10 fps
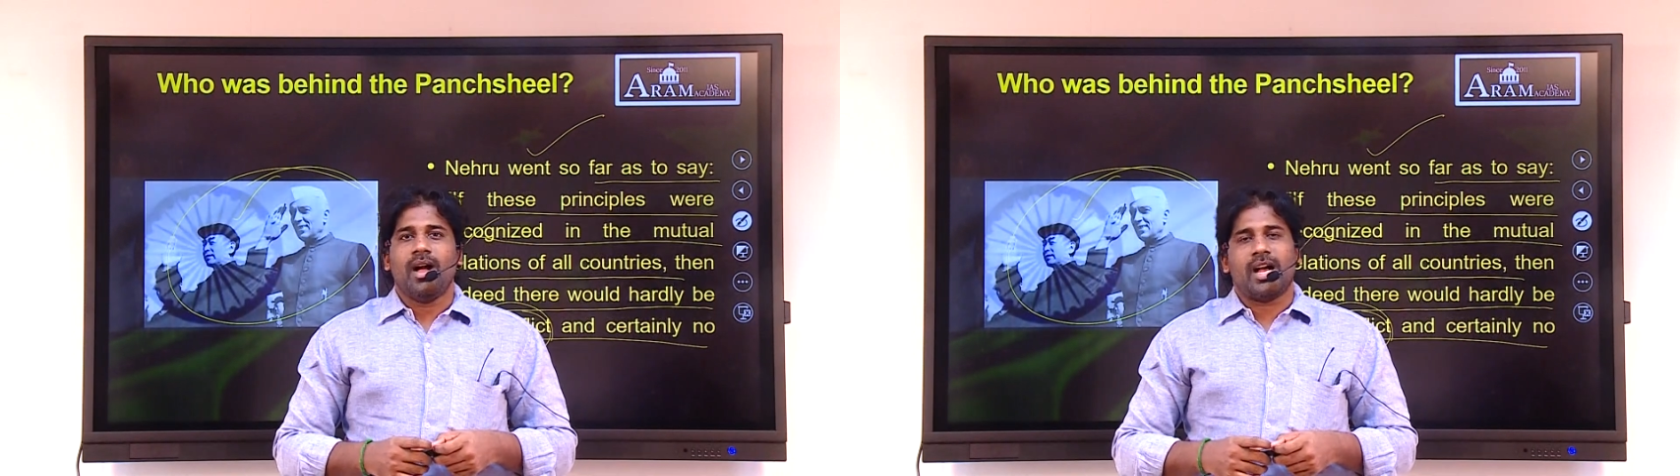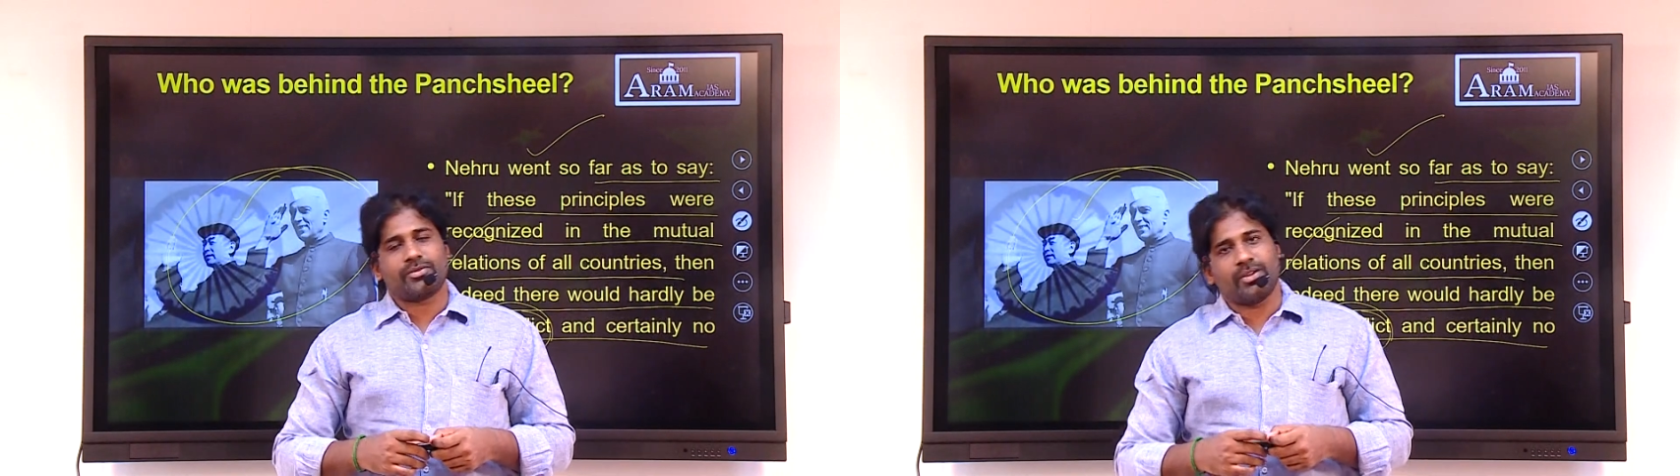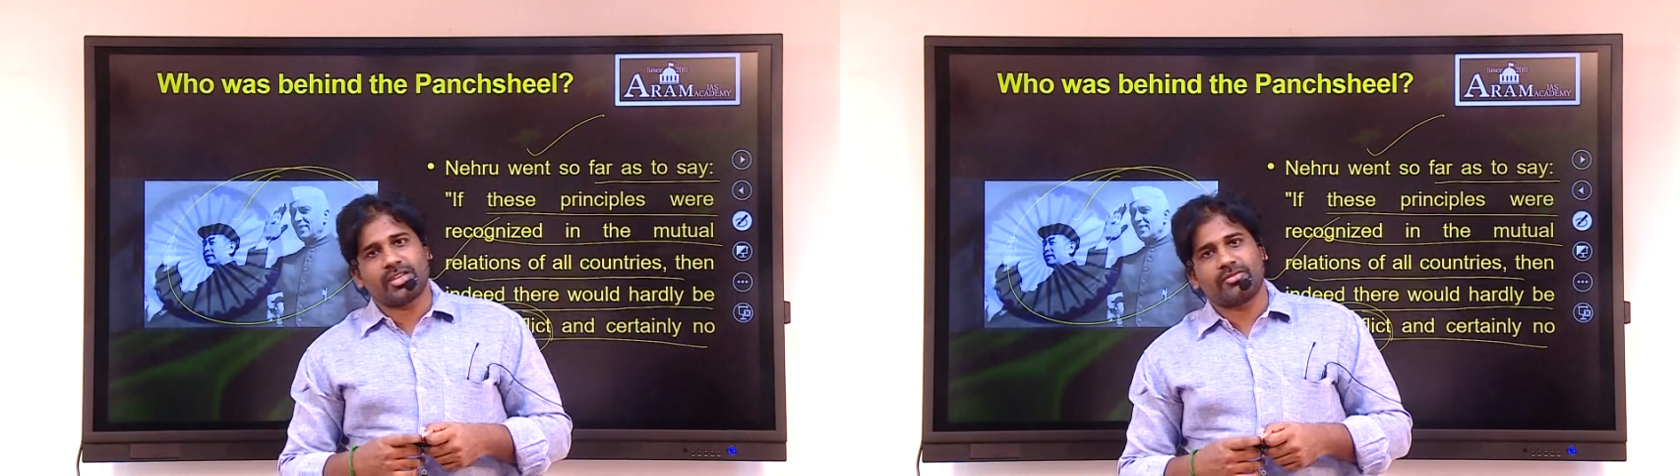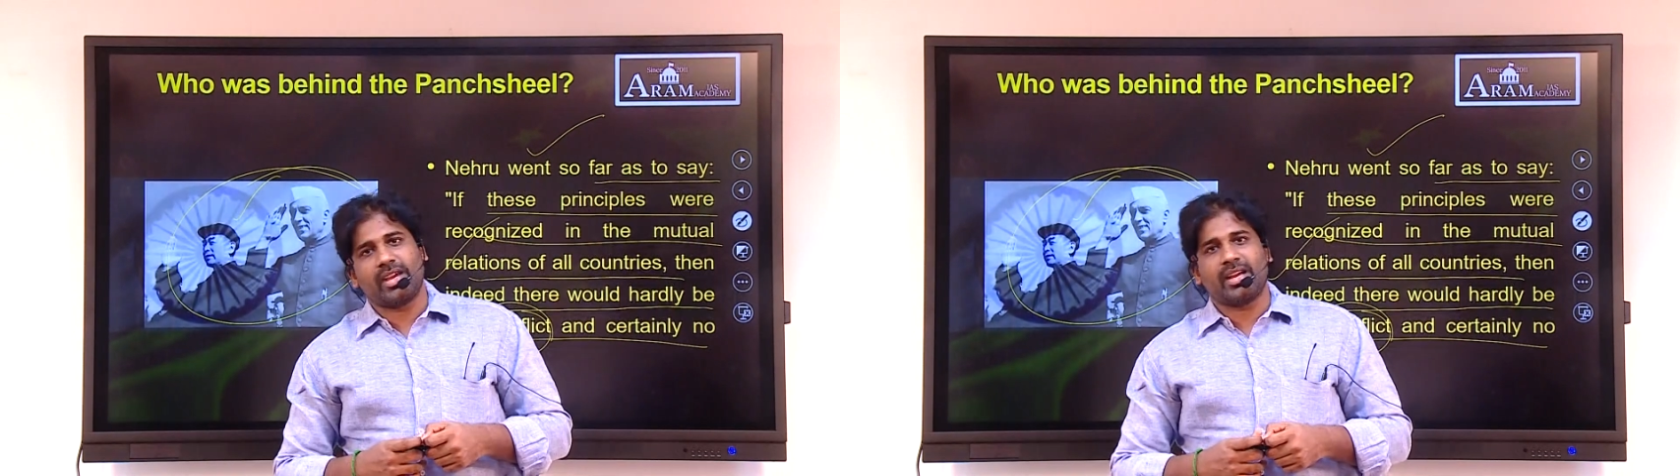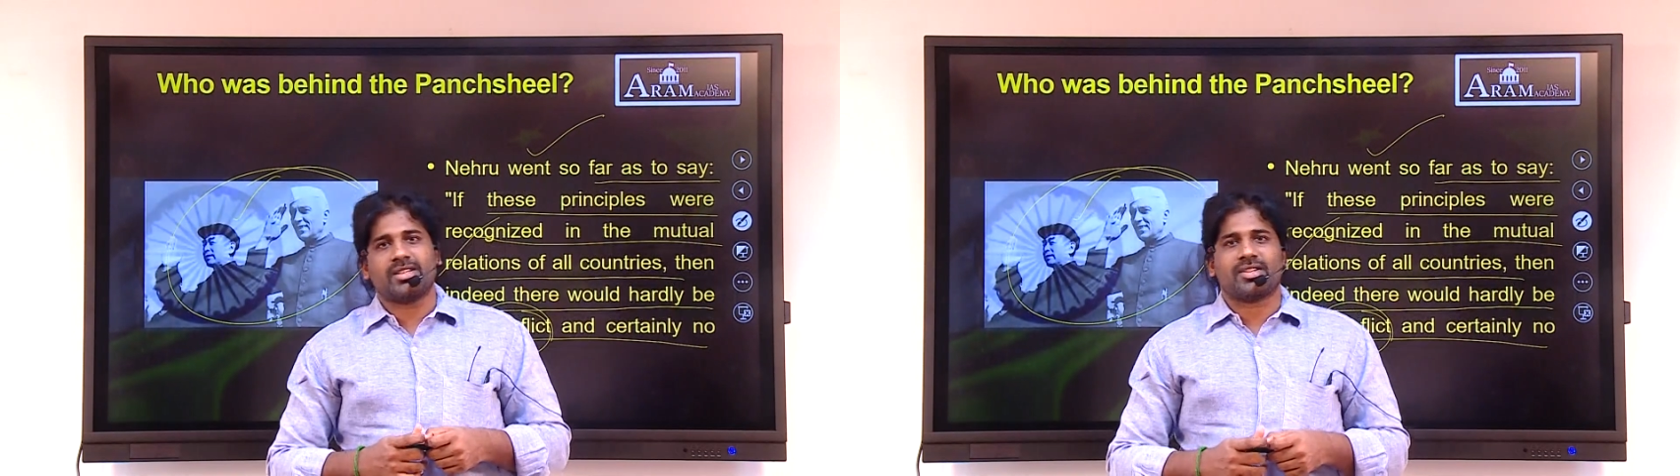As far as we
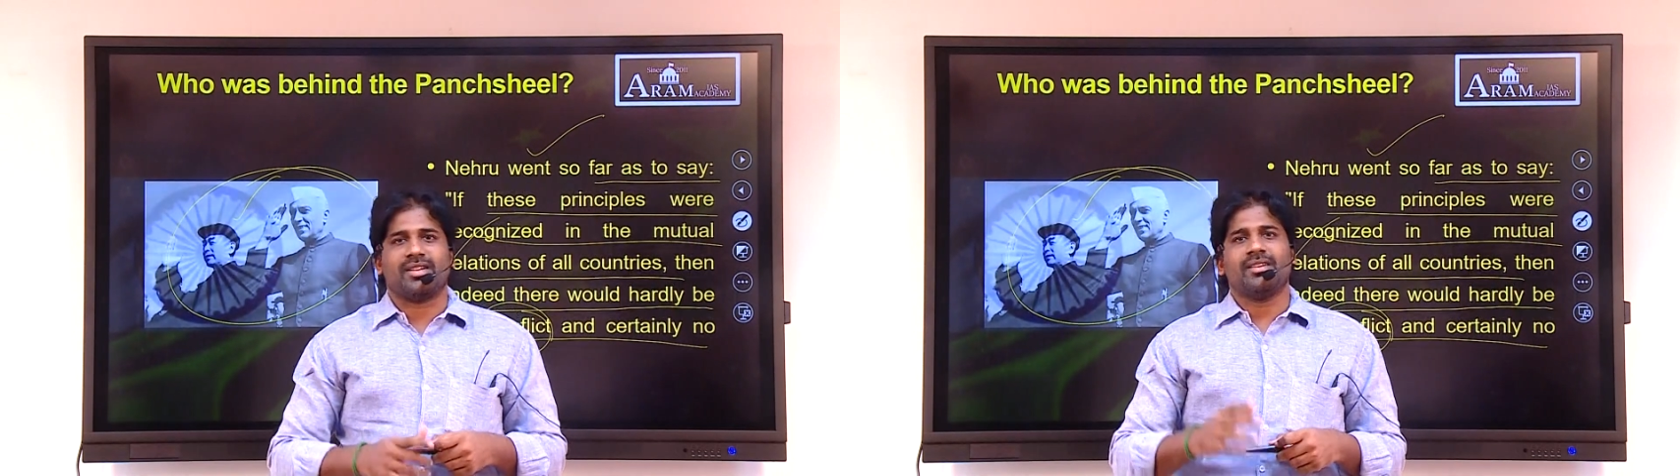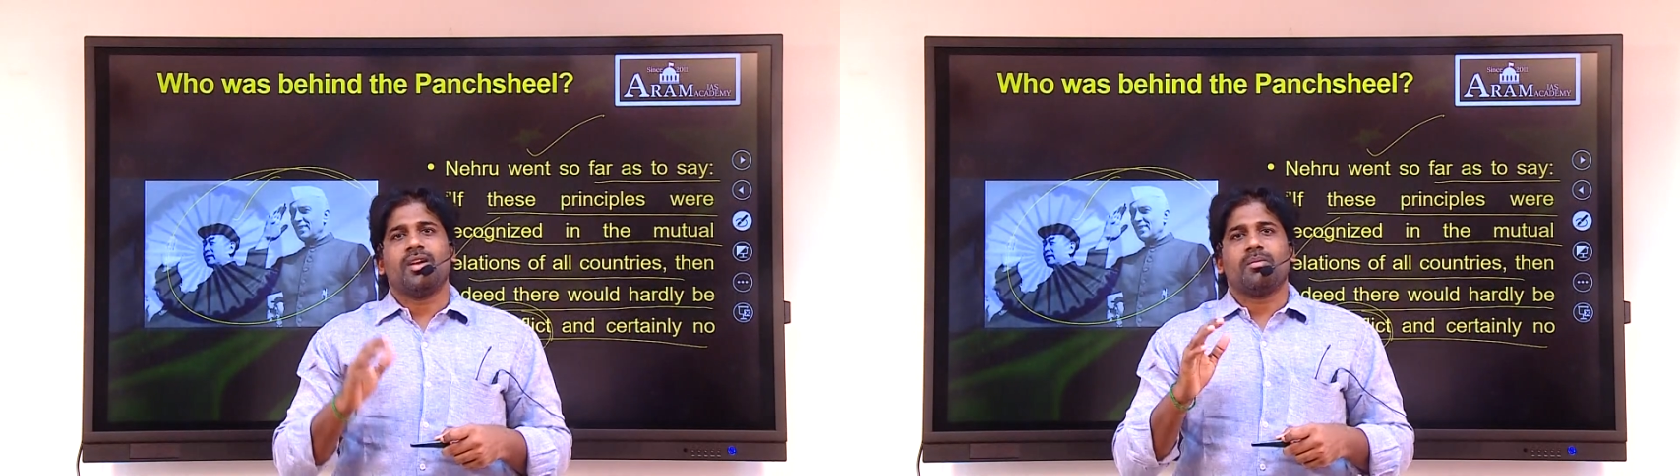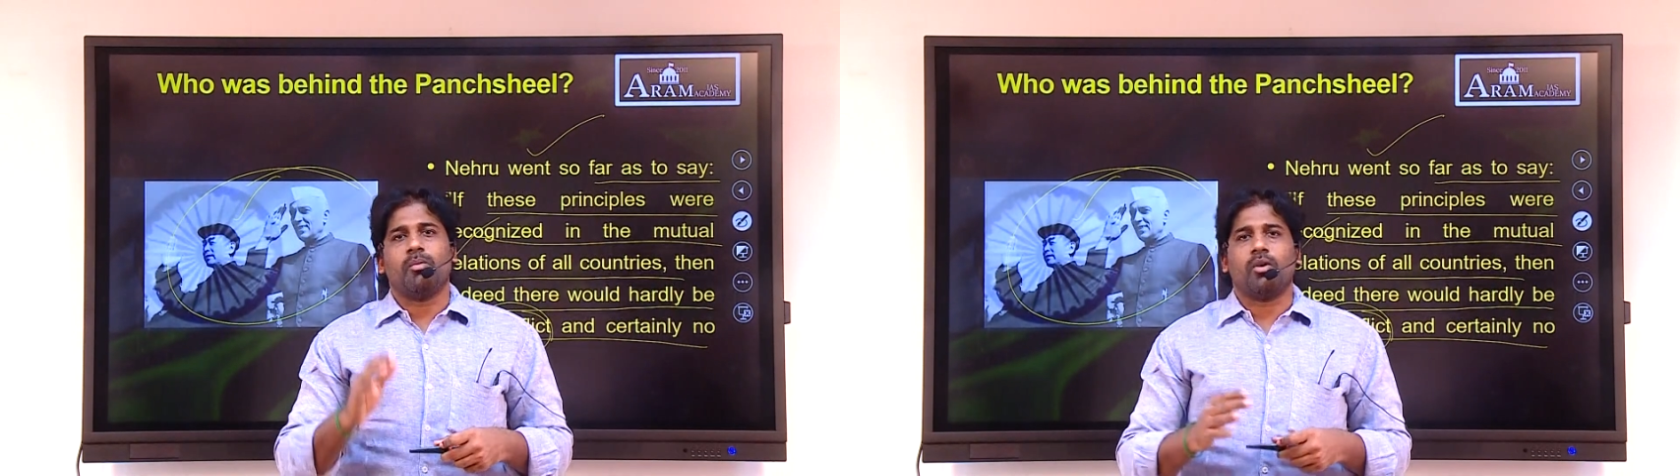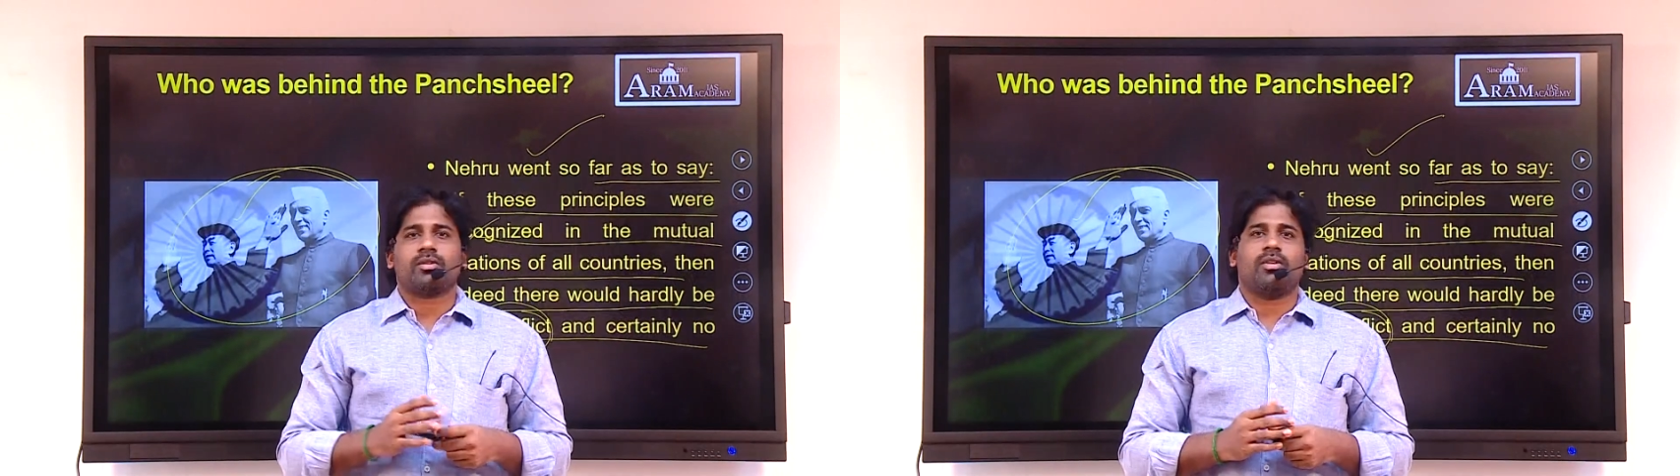concern, both